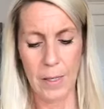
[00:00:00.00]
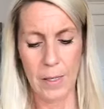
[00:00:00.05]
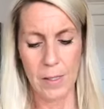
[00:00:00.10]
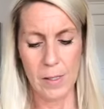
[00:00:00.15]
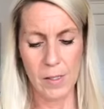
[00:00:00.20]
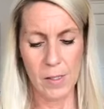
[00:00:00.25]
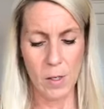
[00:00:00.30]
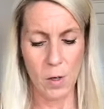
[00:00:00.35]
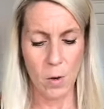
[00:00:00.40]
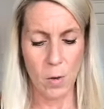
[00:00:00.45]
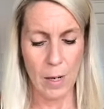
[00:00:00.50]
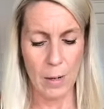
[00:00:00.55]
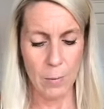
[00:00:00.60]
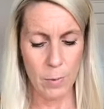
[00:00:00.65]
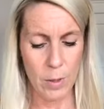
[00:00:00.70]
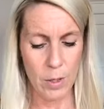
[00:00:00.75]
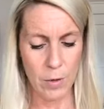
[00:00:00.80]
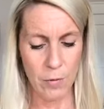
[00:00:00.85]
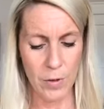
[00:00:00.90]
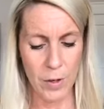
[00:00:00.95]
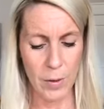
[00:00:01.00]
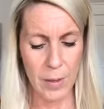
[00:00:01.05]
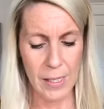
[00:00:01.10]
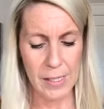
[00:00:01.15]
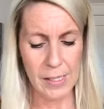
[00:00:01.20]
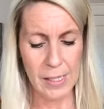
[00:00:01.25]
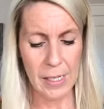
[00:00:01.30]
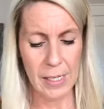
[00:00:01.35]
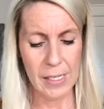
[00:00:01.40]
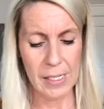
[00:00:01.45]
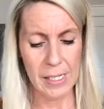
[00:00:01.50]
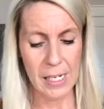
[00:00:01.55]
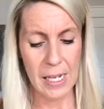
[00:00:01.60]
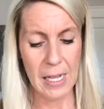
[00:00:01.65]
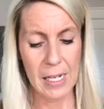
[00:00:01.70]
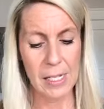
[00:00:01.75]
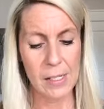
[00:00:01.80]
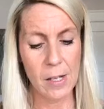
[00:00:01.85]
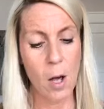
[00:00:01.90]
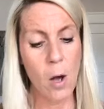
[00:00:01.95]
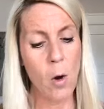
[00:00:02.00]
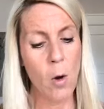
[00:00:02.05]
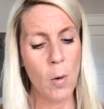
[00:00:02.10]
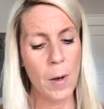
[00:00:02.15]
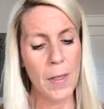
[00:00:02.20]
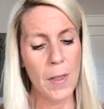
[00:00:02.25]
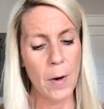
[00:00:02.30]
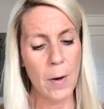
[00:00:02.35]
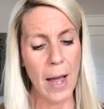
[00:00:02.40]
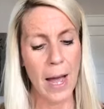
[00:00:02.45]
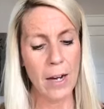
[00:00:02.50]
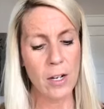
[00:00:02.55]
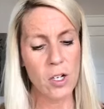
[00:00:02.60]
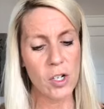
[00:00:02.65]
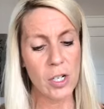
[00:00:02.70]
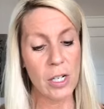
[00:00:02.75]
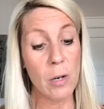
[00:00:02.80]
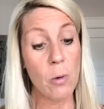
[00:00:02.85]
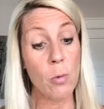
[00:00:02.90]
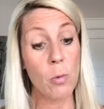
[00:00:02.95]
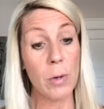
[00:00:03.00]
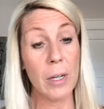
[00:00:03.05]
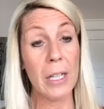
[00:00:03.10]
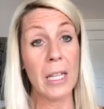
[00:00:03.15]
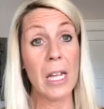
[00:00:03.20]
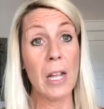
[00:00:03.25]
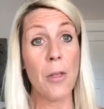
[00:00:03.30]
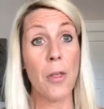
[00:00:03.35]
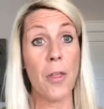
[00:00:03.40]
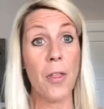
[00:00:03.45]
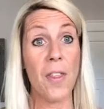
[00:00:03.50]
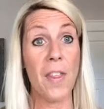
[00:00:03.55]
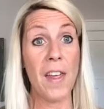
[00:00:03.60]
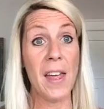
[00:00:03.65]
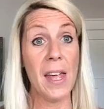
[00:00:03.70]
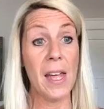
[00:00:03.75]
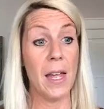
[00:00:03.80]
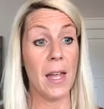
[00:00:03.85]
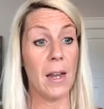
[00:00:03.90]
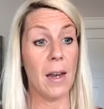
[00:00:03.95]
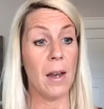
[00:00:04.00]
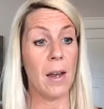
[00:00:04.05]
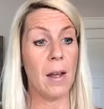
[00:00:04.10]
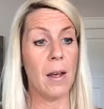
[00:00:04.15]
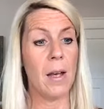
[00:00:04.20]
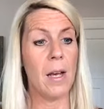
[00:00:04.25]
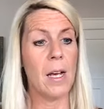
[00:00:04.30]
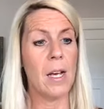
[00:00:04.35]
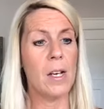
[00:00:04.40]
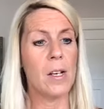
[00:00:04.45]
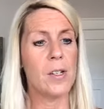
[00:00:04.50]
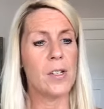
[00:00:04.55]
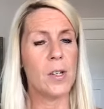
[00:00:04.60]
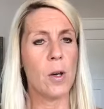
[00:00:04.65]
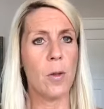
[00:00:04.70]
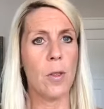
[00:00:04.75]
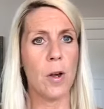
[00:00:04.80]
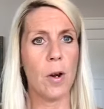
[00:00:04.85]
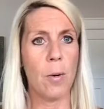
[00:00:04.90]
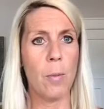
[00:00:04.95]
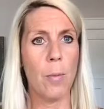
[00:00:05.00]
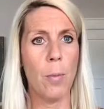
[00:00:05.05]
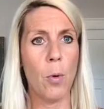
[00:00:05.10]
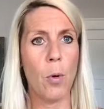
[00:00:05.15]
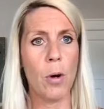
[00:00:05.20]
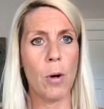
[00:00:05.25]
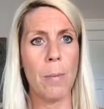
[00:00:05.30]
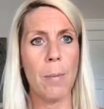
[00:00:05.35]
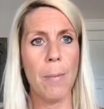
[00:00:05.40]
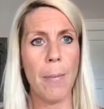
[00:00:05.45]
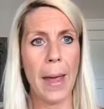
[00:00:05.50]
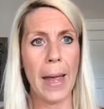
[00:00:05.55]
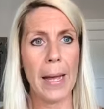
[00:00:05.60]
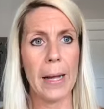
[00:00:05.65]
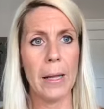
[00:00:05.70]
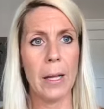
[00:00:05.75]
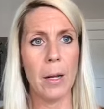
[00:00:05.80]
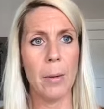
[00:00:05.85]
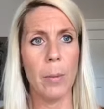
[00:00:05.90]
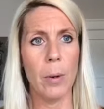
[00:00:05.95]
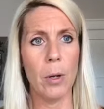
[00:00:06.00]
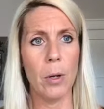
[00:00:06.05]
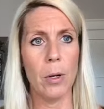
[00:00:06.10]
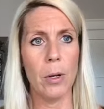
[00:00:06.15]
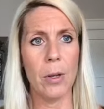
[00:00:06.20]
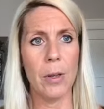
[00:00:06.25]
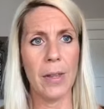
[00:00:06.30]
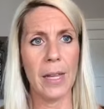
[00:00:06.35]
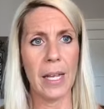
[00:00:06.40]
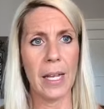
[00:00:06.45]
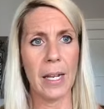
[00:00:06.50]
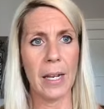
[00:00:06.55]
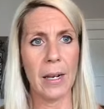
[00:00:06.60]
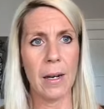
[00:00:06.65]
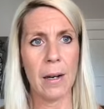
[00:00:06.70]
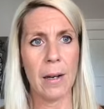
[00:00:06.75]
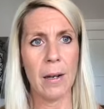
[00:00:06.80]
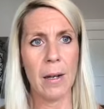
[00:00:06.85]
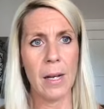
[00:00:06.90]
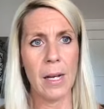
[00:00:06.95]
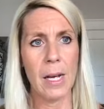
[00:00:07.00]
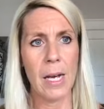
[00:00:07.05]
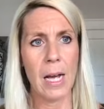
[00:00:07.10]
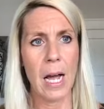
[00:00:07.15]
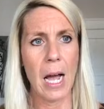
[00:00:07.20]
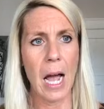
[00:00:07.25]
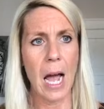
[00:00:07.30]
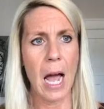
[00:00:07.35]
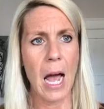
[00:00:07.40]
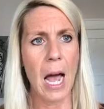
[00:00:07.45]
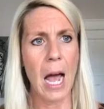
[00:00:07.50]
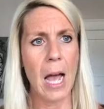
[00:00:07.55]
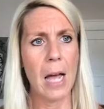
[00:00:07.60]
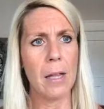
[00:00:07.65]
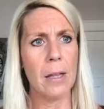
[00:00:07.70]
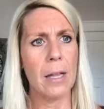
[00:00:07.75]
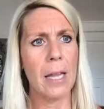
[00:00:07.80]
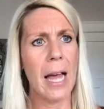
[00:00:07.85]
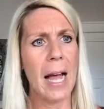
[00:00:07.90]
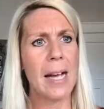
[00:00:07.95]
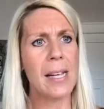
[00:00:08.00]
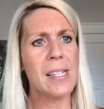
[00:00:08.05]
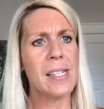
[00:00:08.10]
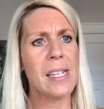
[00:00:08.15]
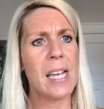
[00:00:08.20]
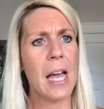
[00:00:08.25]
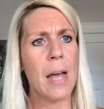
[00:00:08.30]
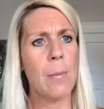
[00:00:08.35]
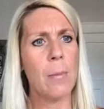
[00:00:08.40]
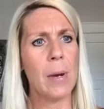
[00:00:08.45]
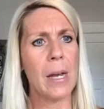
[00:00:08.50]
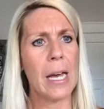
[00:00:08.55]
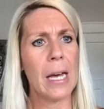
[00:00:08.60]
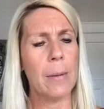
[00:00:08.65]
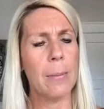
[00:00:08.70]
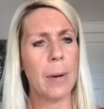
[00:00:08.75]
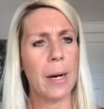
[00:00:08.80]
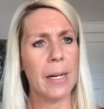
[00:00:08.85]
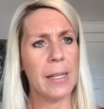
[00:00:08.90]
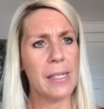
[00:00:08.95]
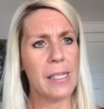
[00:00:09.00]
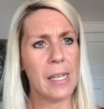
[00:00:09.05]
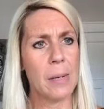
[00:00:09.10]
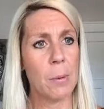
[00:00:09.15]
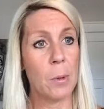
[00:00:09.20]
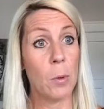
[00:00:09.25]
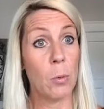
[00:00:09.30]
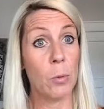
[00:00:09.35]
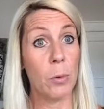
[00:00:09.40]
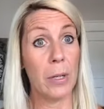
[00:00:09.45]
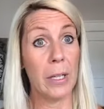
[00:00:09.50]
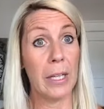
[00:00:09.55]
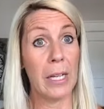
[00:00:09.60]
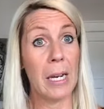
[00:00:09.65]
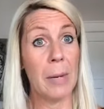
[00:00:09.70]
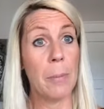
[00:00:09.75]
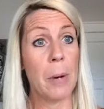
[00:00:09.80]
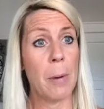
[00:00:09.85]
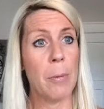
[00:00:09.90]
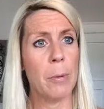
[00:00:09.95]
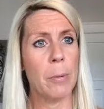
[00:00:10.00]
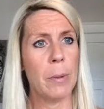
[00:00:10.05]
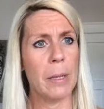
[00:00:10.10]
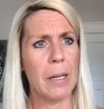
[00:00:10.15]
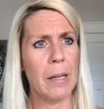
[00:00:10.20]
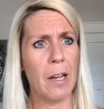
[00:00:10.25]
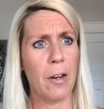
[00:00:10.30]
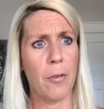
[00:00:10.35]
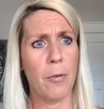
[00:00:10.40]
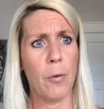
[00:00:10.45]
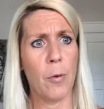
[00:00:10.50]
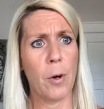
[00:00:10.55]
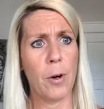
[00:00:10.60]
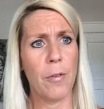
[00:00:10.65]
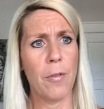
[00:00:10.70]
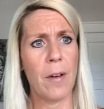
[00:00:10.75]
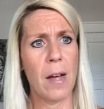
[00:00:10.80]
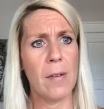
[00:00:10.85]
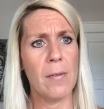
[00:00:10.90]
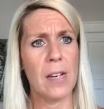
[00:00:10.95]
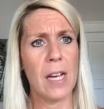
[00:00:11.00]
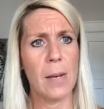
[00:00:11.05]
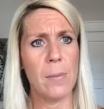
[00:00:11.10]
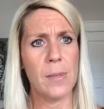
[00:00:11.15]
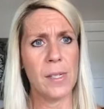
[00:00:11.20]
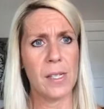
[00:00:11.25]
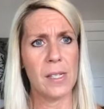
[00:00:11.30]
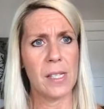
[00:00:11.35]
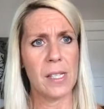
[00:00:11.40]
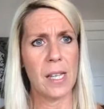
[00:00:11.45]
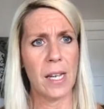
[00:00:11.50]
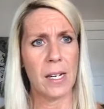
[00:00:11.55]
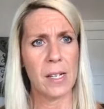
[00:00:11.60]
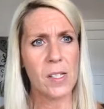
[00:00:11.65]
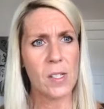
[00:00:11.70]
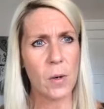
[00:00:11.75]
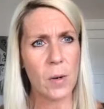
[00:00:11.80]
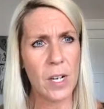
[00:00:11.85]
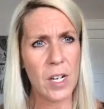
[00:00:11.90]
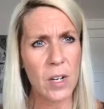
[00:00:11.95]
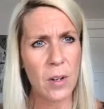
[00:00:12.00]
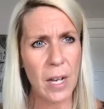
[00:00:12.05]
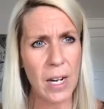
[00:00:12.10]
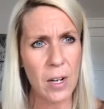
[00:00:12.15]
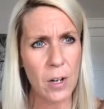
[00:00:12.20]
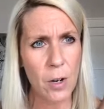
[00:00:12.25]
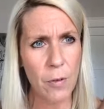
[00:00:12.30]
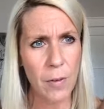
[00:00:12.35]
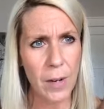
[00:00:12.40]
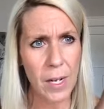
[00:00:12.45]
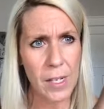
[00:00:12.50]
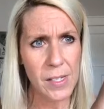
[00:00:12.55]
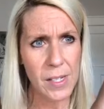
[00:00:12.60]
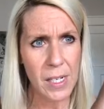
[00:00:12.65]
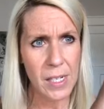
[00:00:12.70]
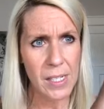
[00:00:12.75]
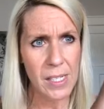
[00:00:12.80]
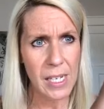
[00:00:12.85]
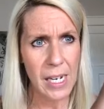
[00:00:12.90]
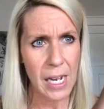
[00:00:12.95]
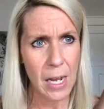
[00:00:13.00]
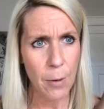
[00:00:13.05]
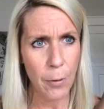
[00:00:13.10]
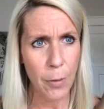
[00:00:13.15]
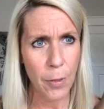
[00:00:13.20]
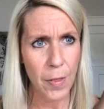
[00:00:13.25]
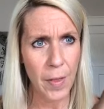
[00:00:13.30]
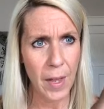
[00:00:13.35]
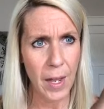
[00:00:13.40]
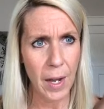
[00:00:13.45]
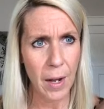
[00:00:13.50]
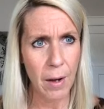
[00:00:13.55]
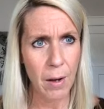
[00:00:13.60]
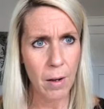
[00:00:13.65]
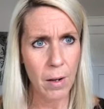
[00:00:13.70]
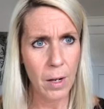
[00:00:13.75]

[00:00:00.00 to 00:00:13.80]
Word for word: So I wonder if you guys can see these. Oh, and they're actually really thin. So they're more mailable than, last time we had buttons, they were really probably like 4 or 5 times as thick. So can you, I don't know if you guys can see how thin